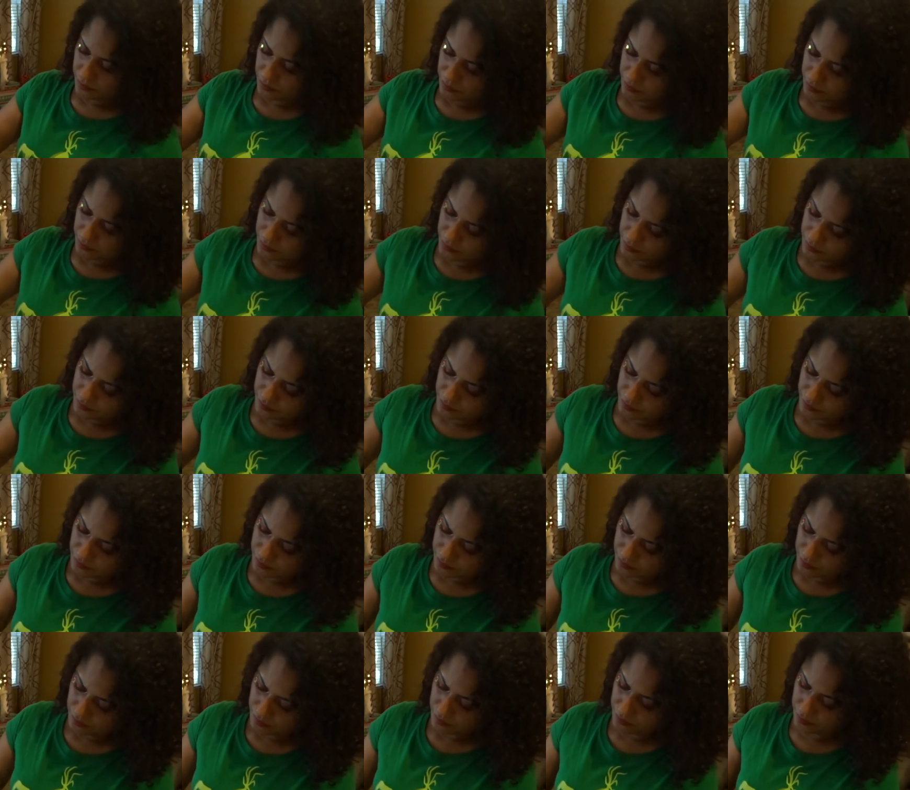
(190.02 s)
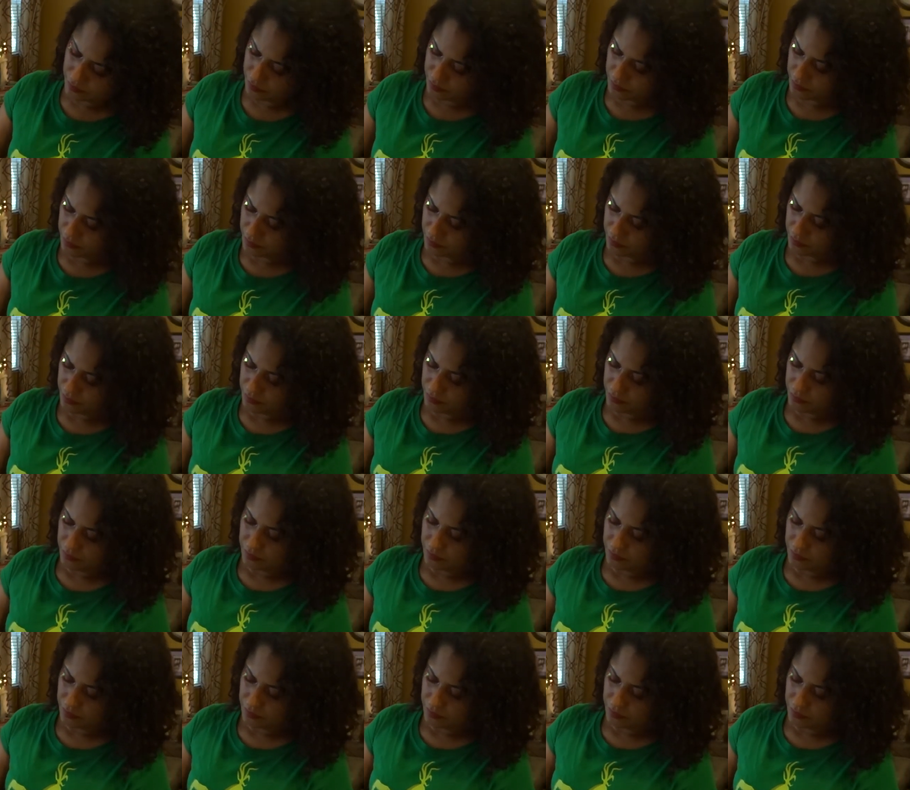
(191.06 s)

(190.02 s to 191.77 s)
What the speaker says: [no speech]